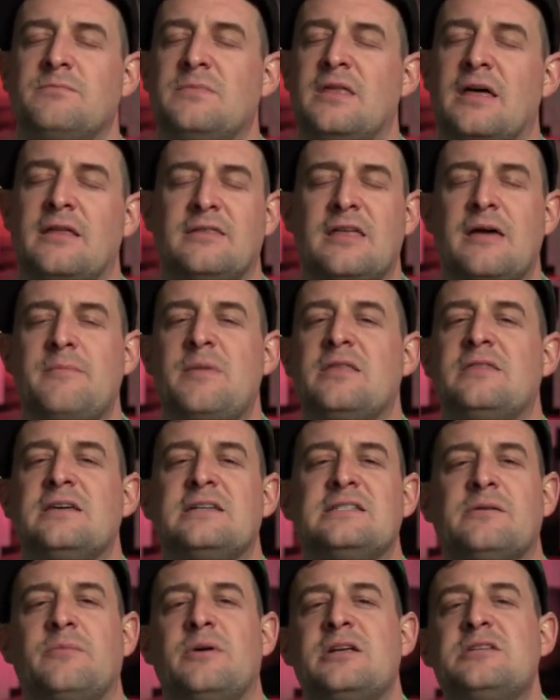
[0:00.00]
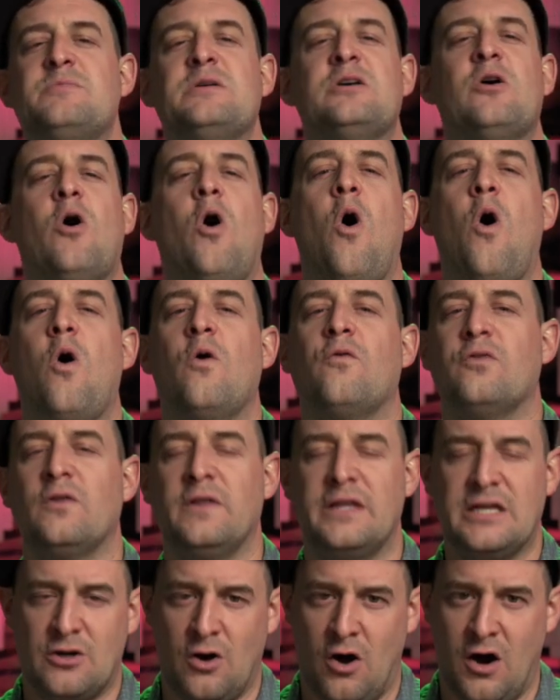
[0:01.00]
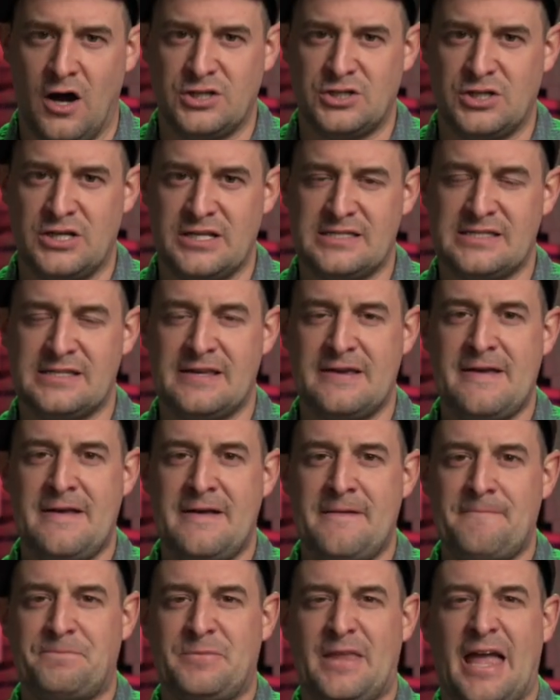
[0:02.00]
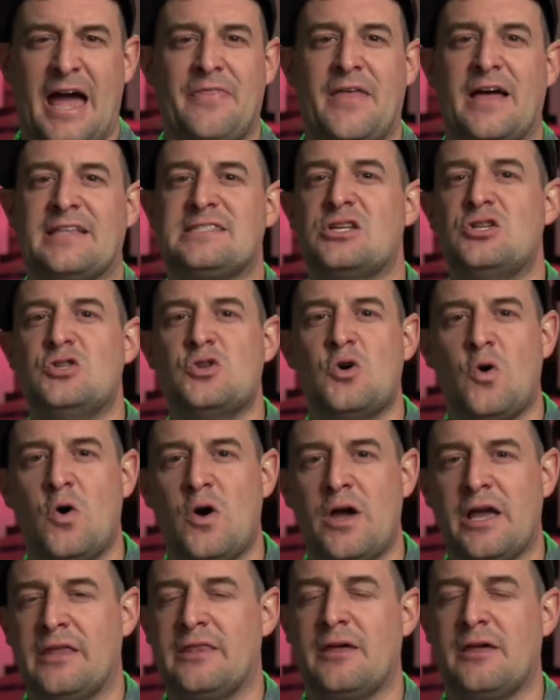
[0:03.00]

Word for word: that they may think somebody's being overly cautious and that's annoying.